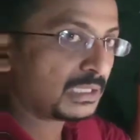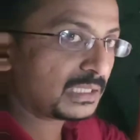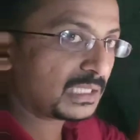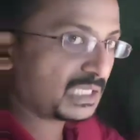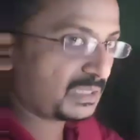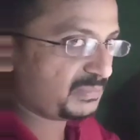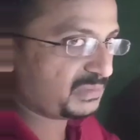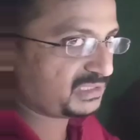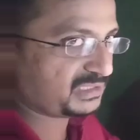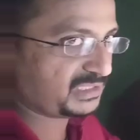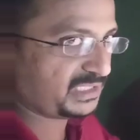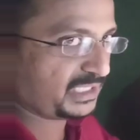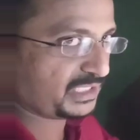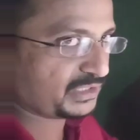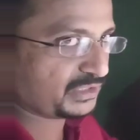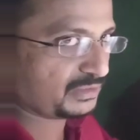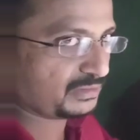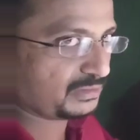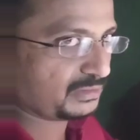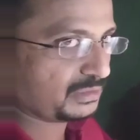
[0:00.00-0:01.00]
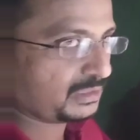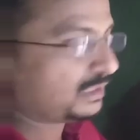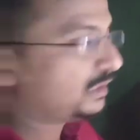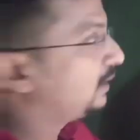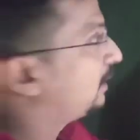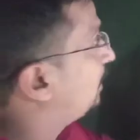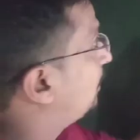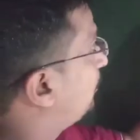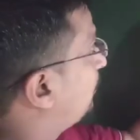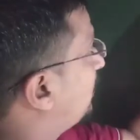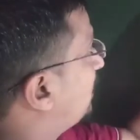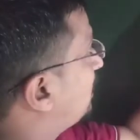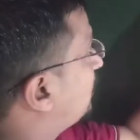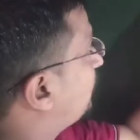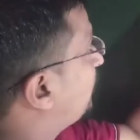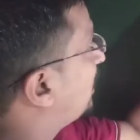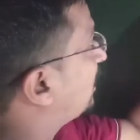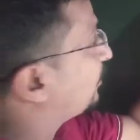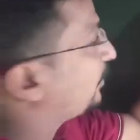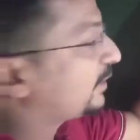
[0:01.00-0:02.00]
chemical reaction. But
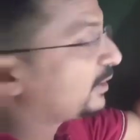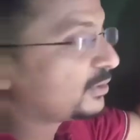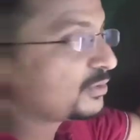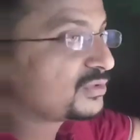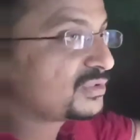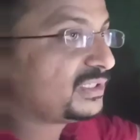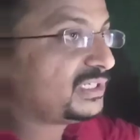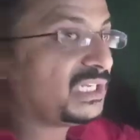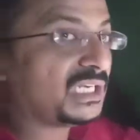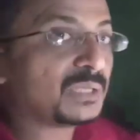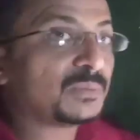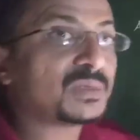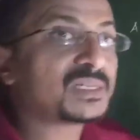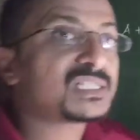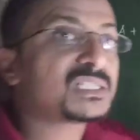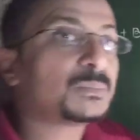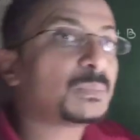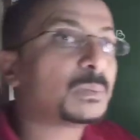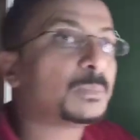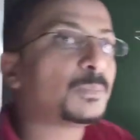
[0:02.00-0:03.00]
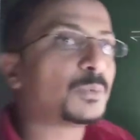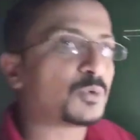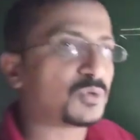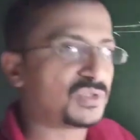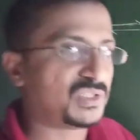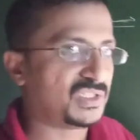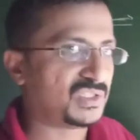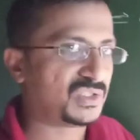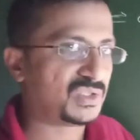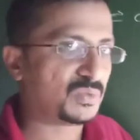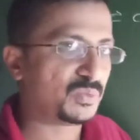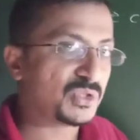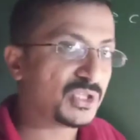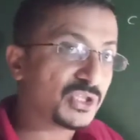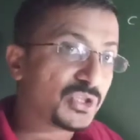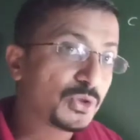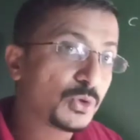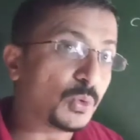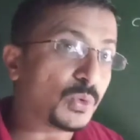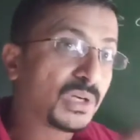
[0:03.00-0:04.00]
we are going to study reversible process, which
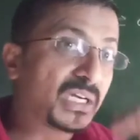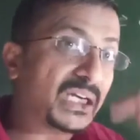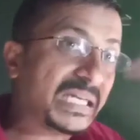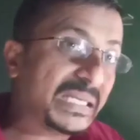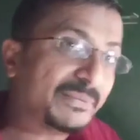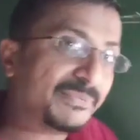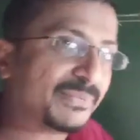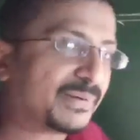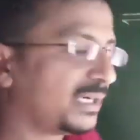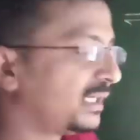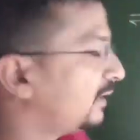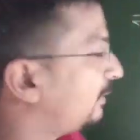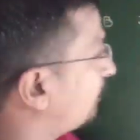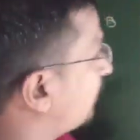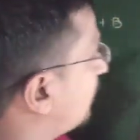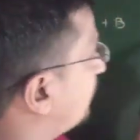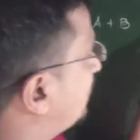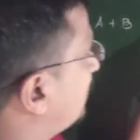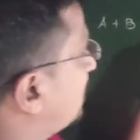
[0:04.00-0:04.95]
is totally different from the